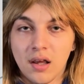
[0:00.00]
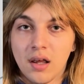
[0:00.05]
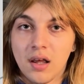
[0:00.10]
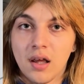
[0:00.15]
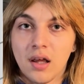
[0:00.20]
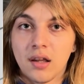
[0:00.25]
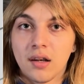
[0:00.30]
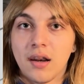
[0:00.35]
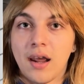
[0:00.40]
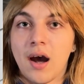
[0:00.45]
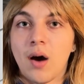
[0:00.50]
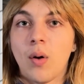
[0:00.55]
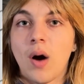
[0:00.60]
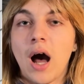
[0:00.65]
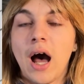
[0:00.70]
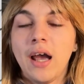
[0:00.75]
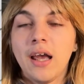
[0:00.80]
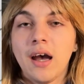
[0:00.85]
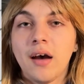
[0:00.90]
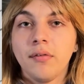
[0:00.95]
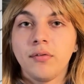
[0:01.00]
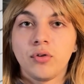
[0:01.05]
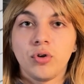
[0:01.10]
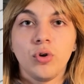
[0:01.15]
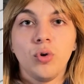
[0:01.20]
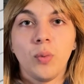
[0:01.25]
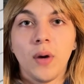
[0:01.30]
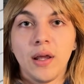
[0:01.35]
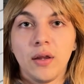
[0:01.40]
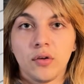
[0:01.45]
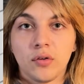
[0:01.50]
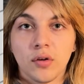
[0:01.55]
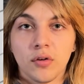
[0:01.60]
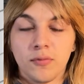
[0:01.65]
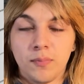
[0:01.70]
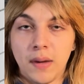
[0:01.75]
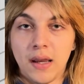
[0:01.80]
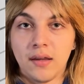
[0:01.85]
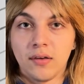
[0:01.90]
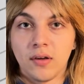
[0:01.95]
Now, I have 2 ways
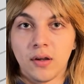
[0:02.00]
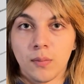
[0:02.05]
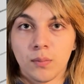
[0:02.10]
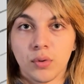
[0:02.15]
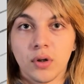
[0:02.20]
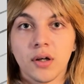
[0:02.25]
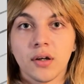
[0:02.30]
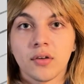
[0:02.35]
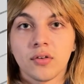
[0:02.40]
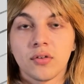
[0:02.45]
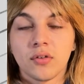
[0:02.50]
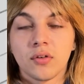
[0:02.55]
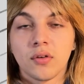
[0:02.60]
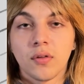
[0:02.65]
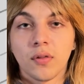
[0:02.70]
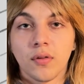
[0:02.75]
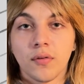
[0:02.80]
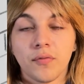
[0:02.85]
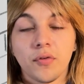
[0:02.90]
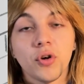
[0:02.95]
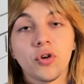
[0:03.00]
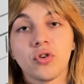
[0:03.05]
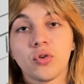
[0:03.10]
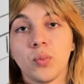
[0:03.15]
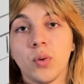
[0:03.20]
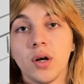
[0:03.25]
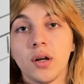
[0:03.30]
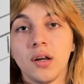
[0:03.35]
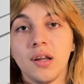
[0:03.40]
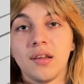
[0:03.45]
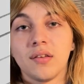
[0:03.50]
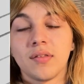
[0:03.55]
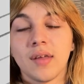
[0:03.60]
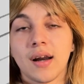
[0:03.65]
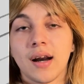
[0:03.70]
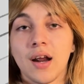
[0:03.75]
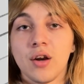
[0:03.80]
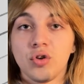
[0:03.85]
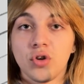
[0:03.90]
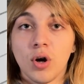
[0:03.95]
of painting bricks. The first one is that
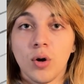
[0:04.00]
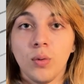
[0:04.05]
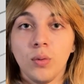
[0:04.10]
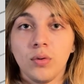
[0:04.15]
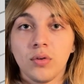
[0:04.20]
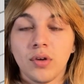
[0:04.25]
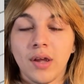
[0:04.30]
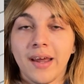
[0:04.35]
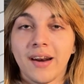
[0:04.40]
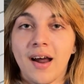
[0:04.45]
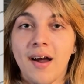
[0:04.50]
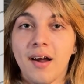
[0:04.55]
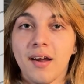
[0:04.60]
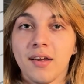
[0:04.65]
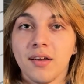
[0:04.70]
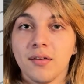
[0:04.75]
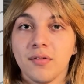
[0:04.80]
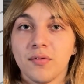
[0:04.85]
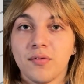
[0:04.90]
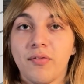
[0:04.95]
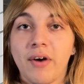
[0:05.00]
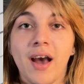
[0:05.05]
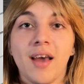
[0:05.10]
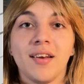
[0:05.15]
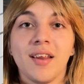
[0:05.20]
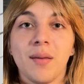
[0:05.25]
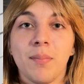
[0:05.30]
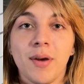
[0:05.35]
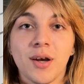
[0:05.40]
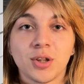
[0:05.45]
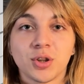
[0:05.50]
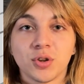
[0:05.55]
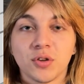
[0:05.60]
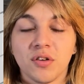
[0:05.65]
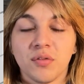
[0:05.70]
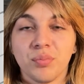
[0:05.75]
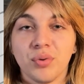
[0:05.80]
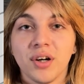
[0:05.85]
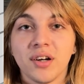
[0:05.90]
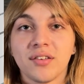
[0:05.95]
I don't, and I find a picture
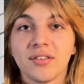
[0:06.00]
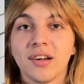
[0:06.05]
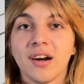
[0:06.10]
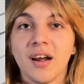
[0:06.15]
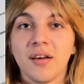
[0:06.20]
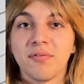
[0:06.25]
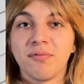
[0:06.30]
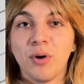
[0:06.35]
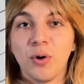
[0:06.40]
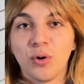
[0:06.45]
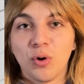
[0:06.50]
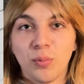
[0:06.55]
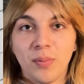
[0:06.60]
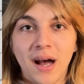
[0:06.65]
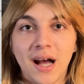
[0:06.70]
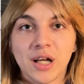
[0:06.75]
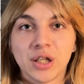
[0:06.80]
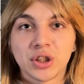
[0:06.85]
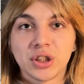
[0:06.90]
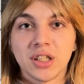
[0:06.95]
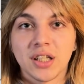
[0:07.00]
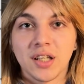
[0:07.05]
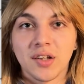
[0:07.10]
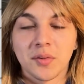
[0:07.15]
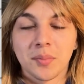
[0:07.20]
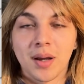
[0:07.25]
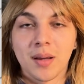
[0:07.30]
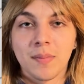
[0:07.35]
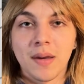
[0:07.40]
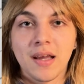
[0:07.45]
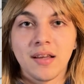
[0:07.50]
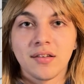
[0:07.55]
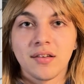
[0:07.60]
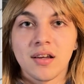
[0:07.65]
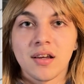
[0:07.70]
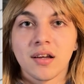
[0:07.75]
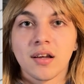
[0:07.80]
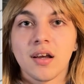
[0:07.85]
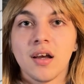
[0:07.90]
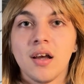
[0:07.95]
of bricks and I photo bash it into my
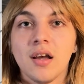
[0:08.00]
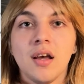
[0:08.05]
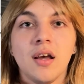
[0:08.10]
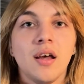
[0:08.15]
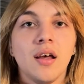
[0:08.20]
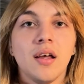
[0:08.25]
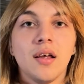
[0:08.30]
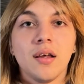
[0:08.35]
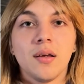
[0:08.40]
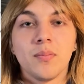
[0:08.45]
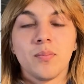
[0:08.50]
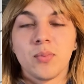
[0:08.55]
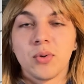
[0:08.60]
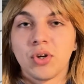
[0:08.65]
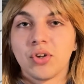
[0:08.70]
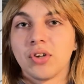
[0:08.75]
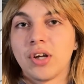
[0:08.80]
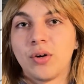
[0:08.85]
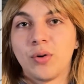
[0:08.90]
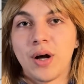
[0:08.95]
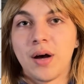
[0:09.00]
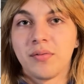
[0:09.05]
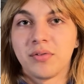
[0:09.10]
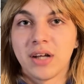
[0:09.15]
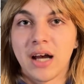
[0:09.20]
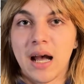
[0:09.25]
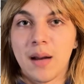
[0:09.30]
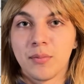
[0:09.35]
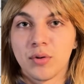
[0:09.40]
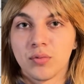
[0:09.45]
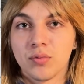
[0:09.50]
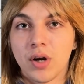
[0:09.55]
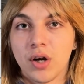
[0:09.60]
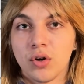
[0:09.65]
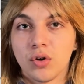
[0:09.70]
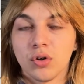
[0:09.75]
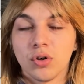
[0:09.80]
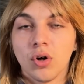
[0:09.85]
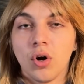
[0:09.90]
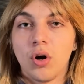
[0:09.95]
painting because I don't have time to
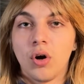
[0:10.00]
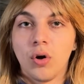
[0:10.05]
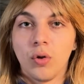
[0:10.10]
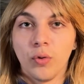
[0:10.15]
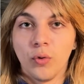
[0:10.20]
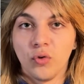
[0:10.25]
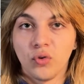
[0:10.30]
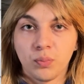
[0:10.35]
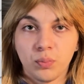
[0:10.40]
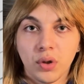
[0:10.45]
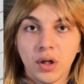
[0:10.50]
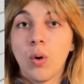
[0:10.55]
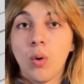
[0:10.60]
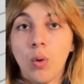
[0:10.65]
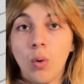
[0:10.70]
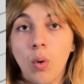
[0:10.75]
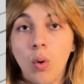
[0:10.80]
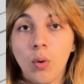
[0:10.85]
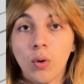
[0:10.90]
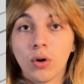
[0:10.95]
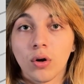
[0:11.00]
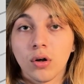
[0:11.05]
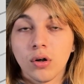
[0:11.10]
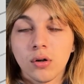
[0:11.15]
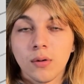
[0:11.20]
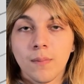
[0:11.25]
render all those bricks. Or